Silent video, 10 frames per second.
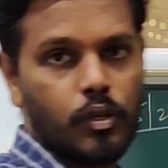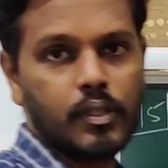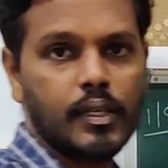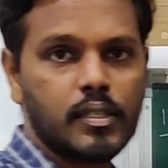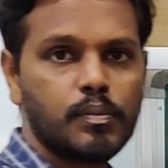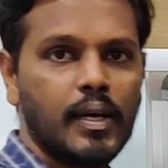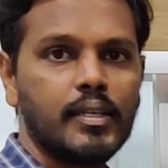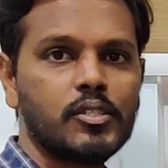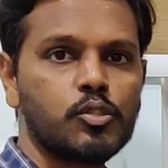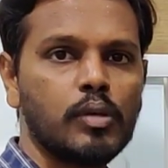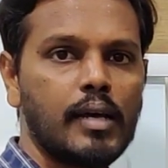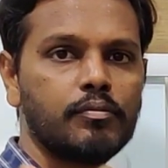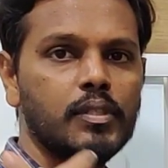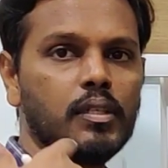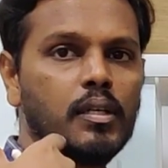forward. That is minus 2
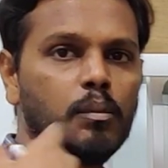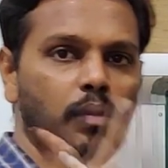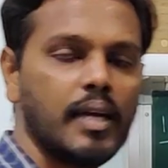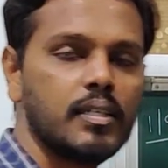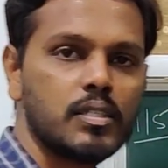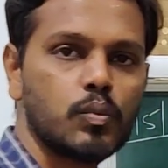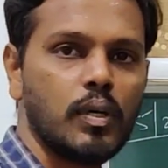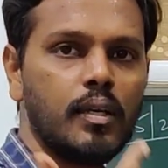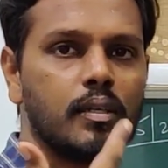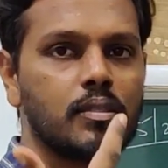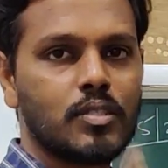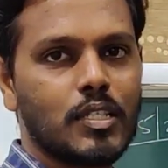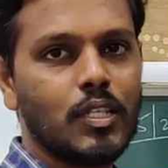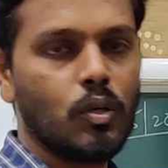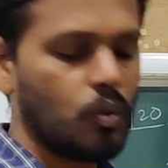after minus 1,
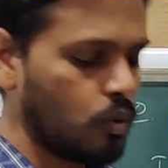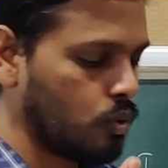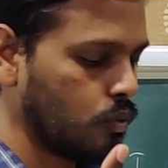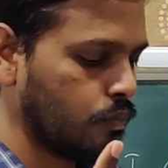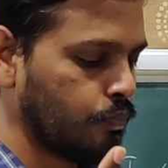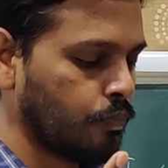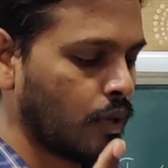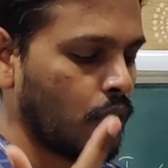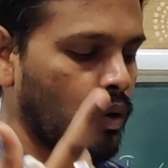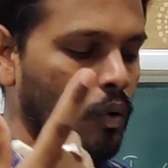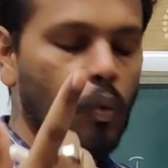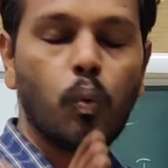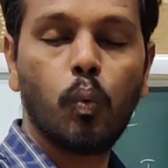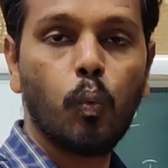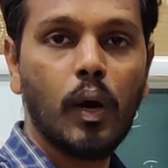0,
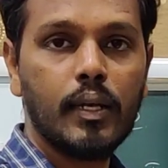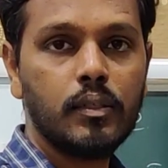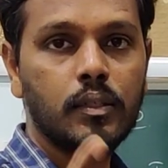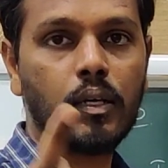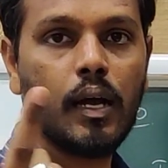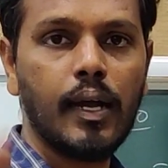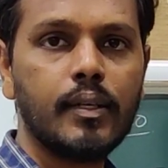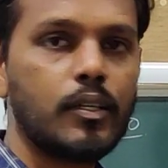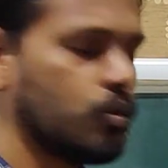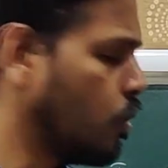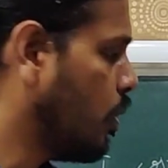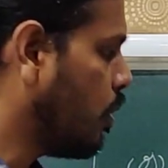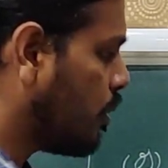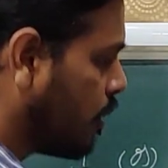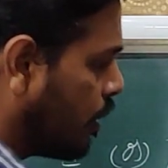1 and 2.
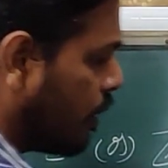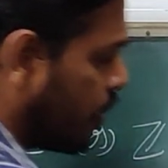Or